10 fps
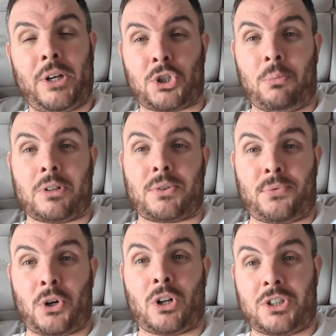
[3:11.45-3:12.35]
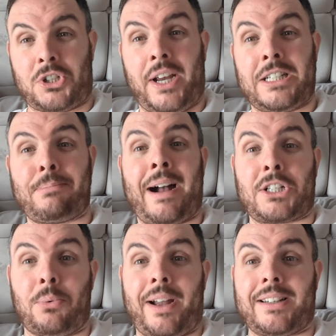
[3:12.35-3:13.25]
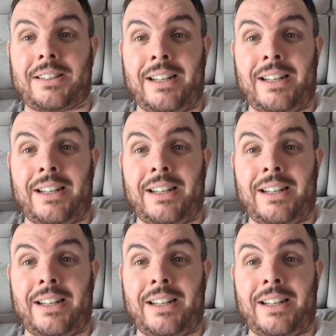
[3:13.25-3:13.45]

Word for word: someone's forgot to change it back to X,